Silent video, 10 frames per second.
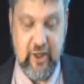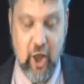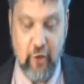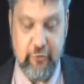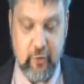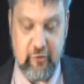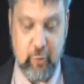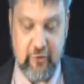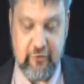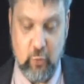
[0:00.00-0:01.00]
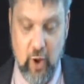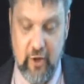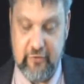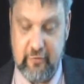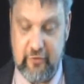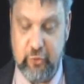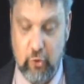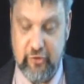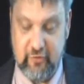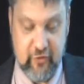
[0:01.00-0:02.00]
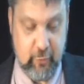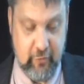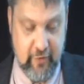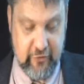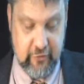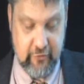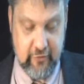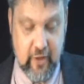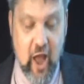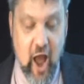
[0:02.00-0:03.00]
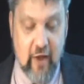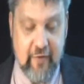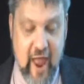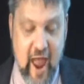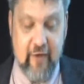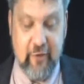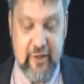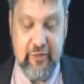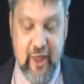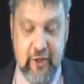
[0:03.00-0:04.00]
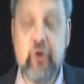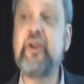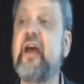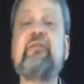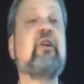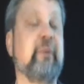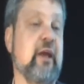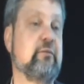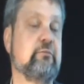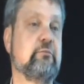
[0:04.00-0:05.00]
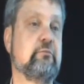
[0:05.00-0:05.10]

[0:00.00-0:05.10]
He also expresses awareness of the source of his provisions. Of everything you give to me,